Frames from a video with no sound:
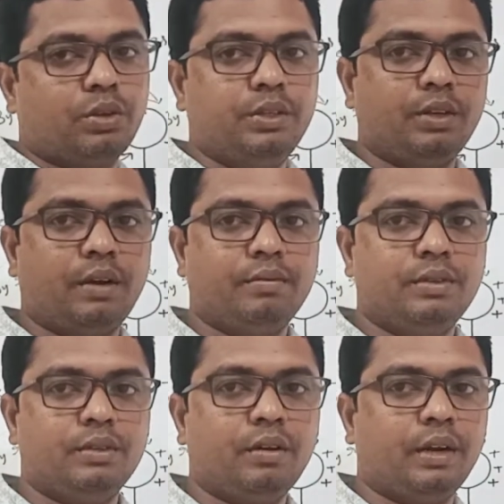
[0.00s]
You have
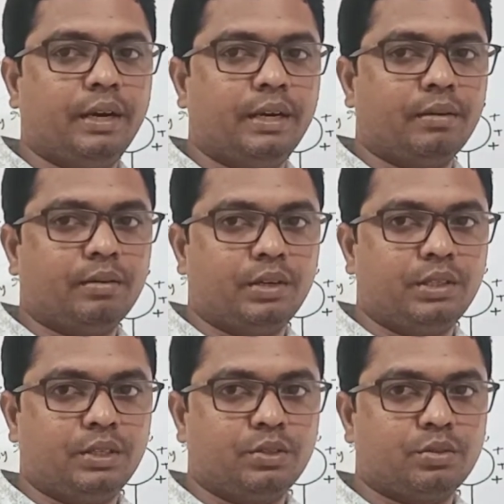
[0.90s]
an idea, I
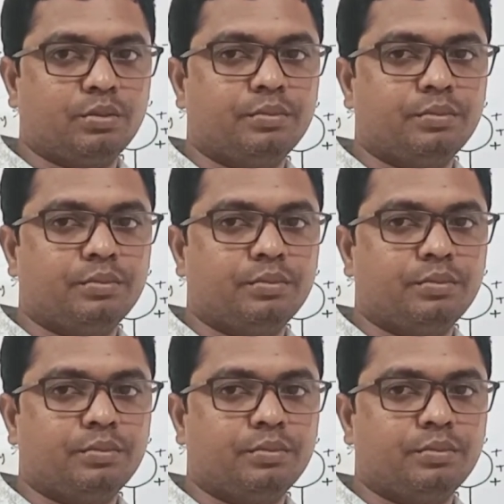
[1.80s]
think so.